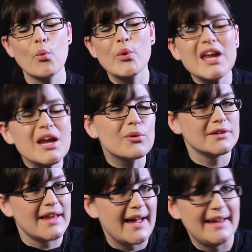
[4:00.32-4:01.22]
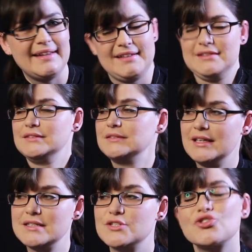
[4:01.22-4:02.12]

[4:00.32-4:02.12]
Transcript: we were like, let's